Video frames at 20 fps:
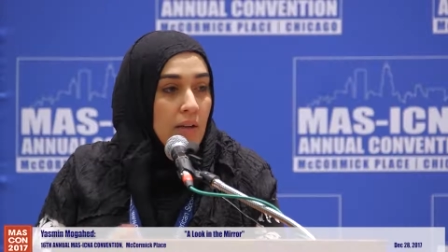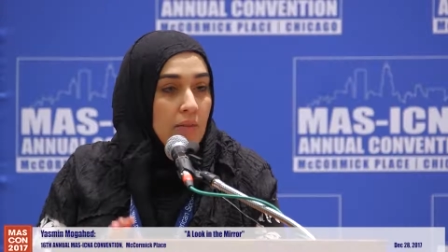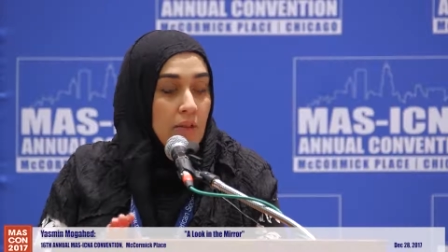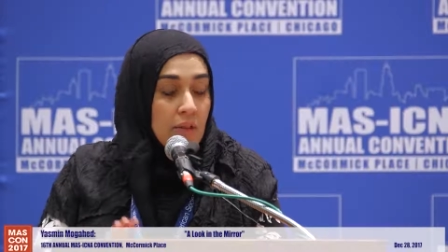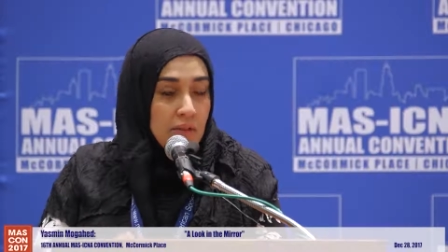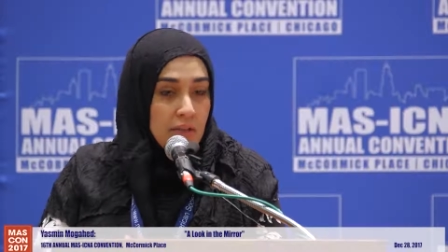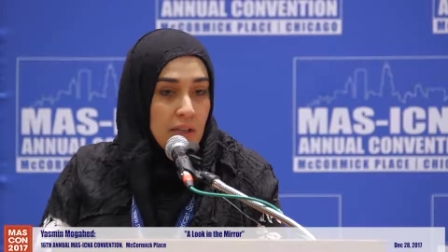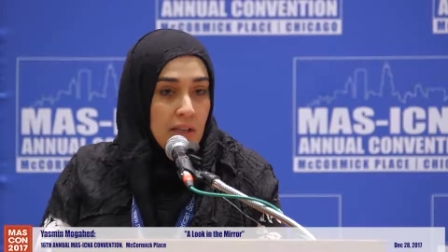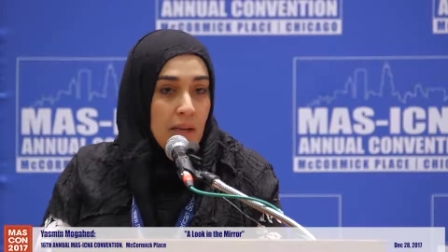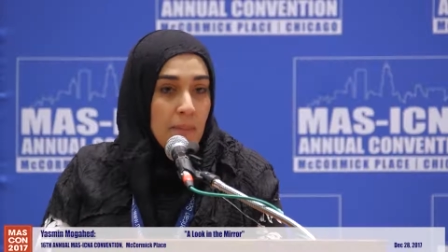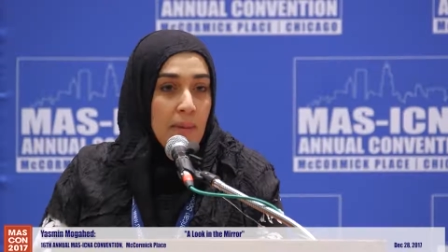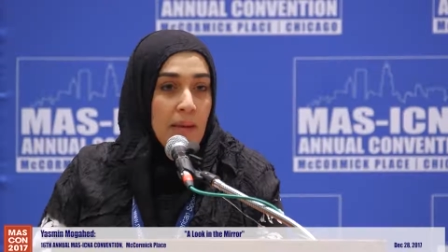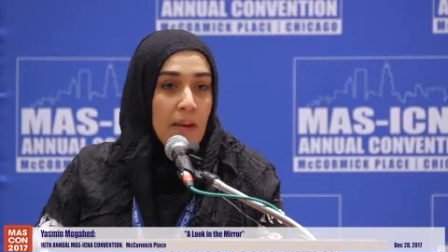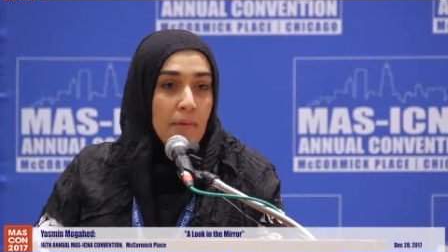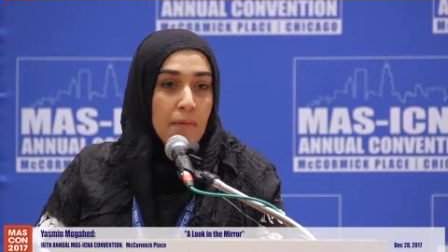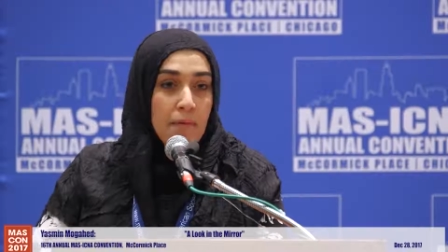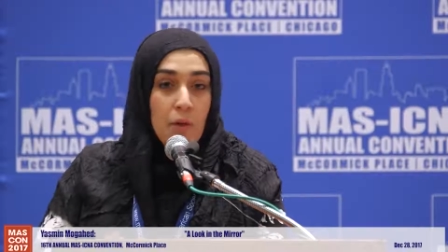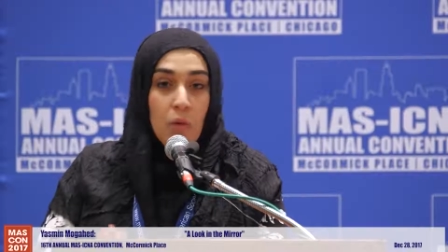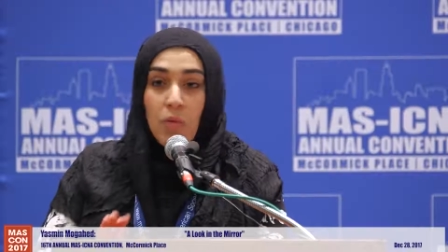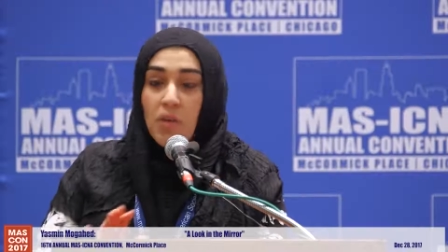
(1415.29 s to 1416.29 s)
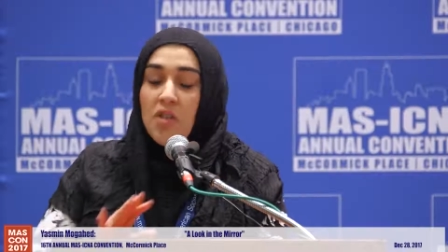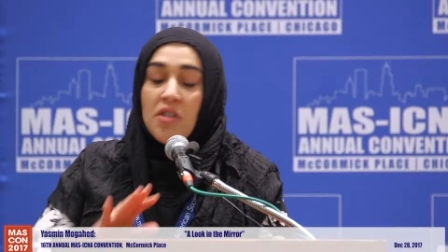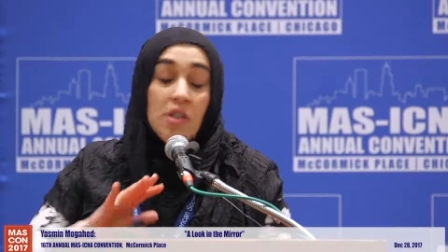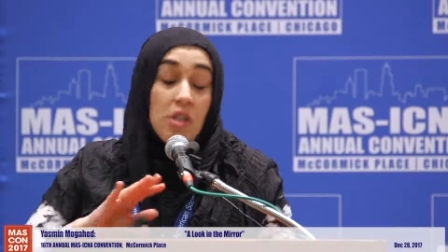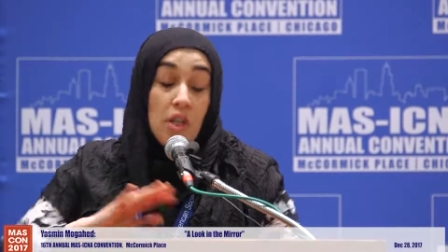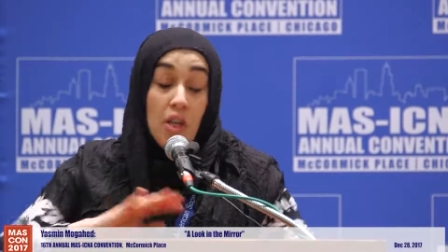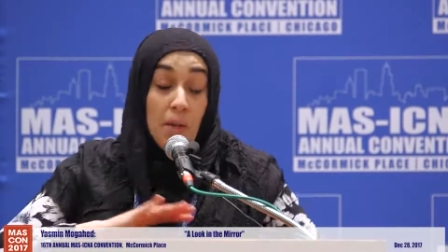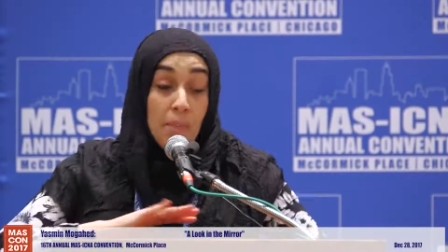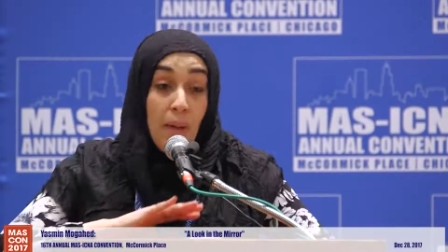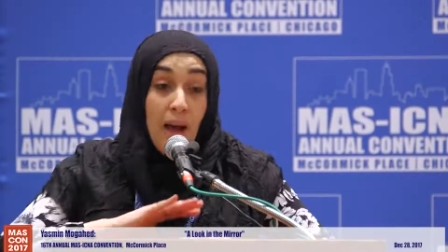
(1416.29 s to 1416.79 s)
there's going to be a few,
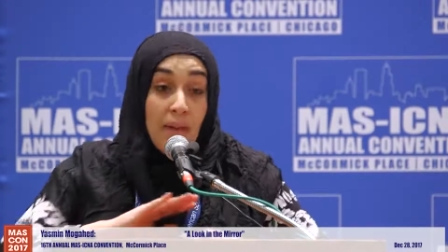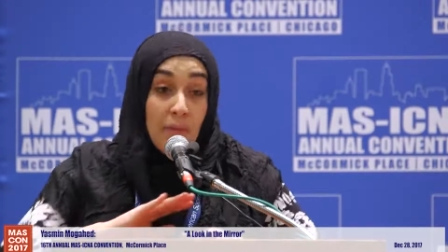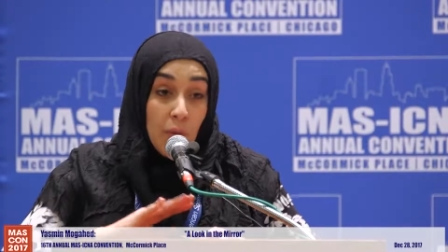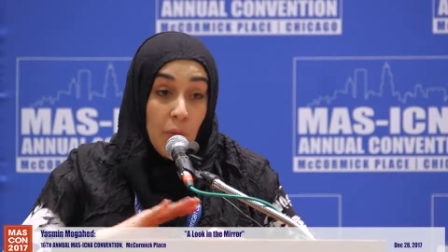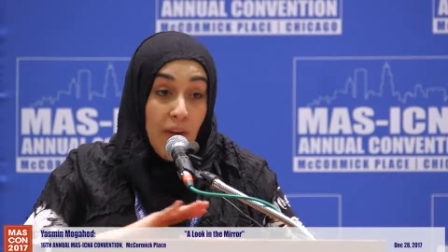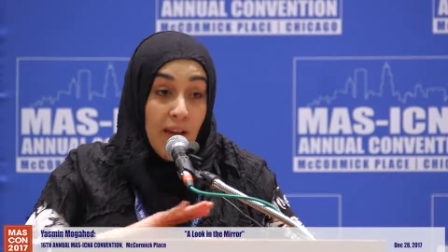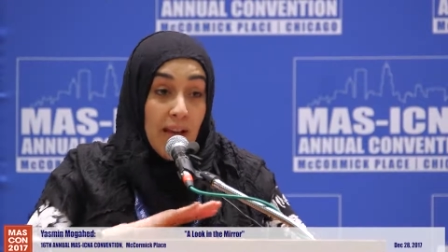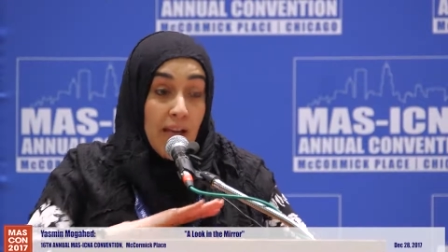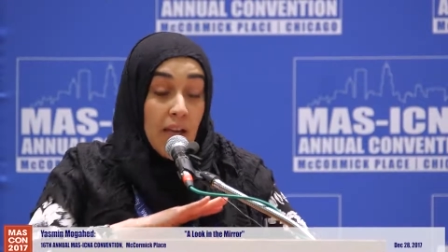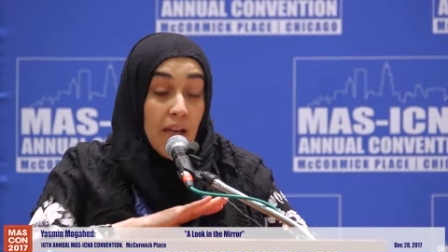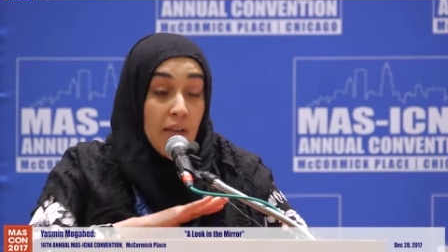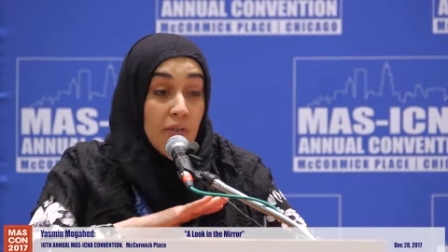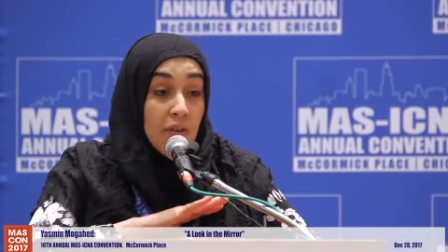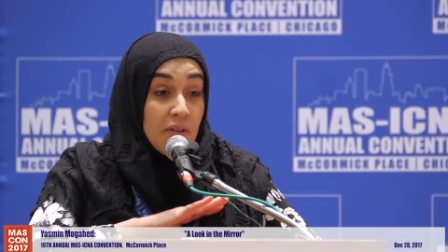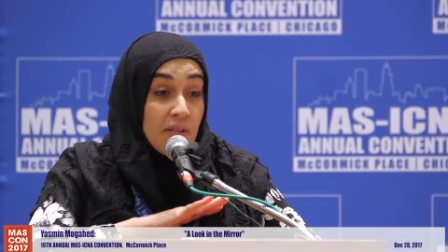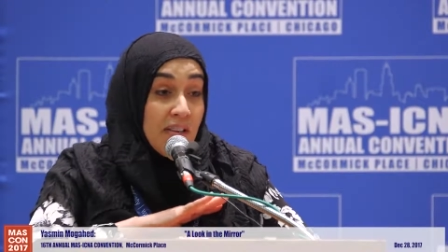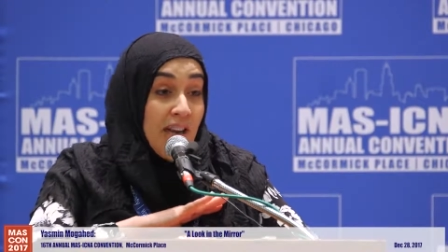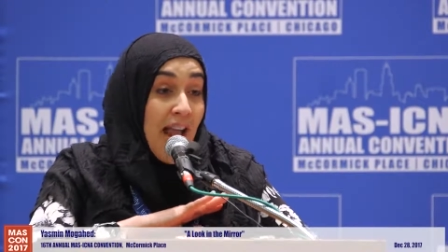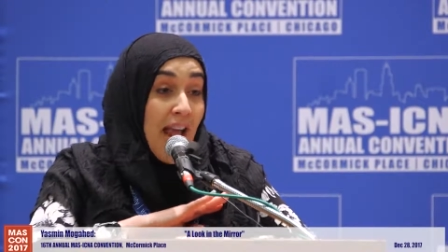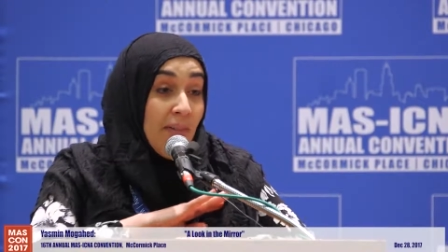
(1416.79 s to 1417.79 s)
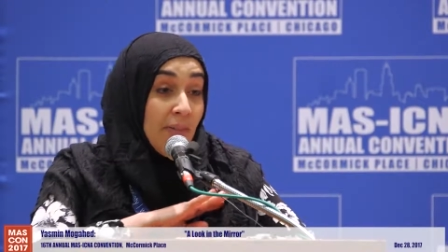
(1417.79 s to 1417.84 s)
there's, by the way, there's, an,